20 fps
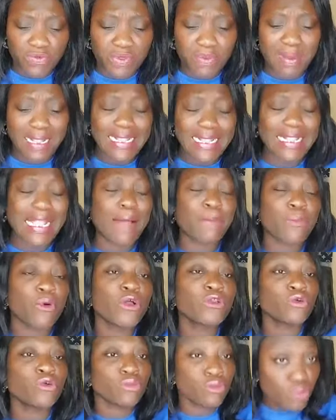of demand that I'm
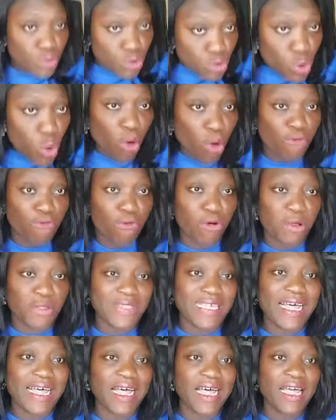going to go
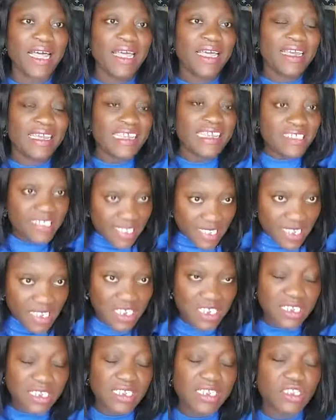further in
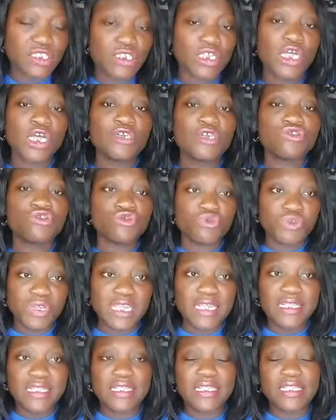teaching it
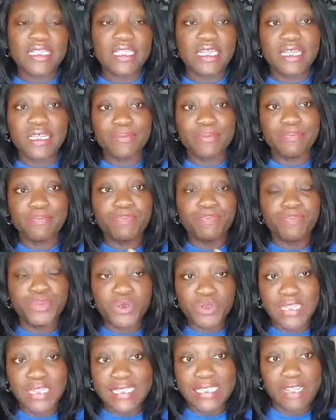during the
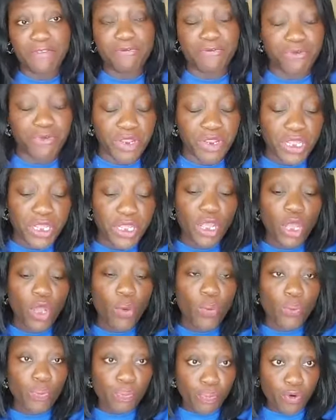Build the Debt Free
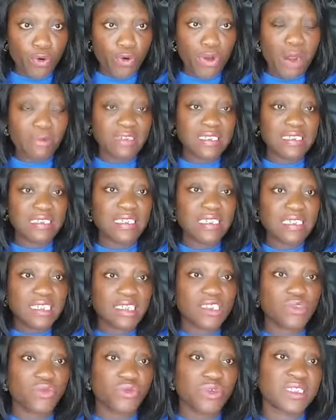program, which is a
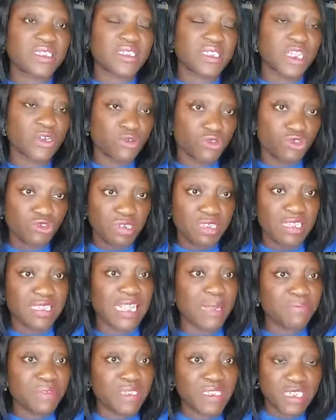6 weeks legal training
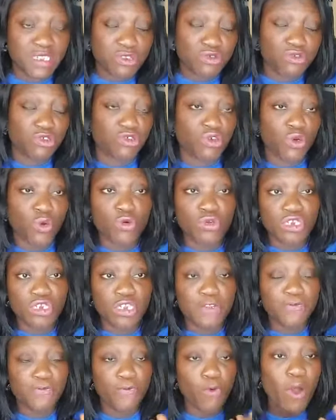and business structure
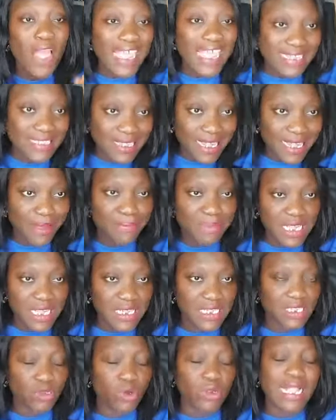coaching for
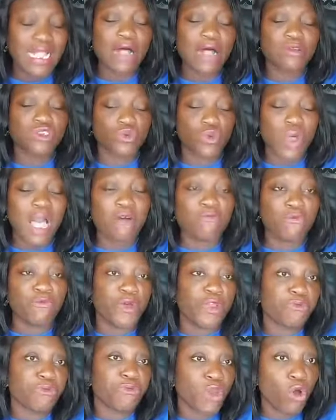SMEs on how to
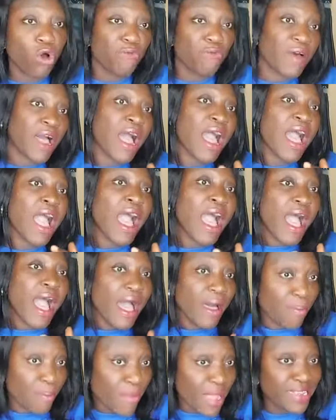avoid, recover,
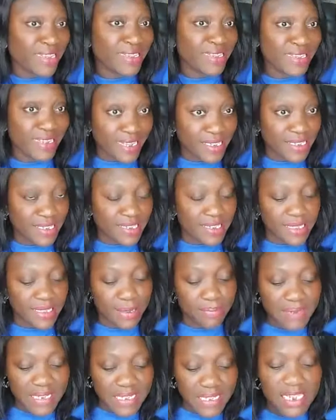and manage debts in
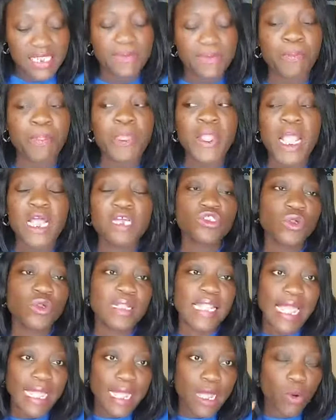their business. So
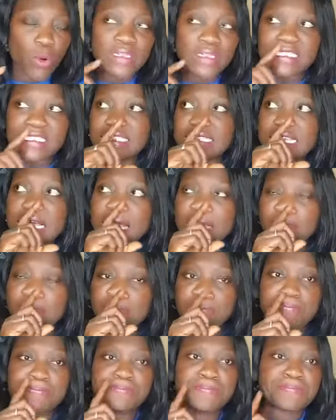like I was saying,